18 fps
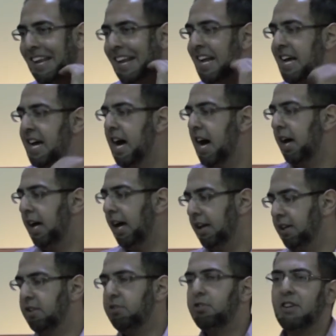And
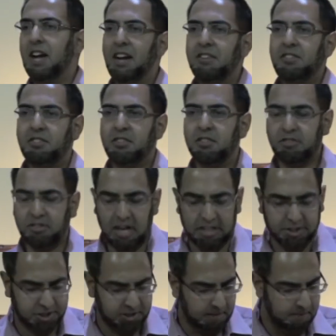in tonight's
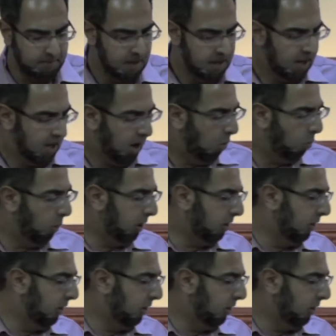discussion, we're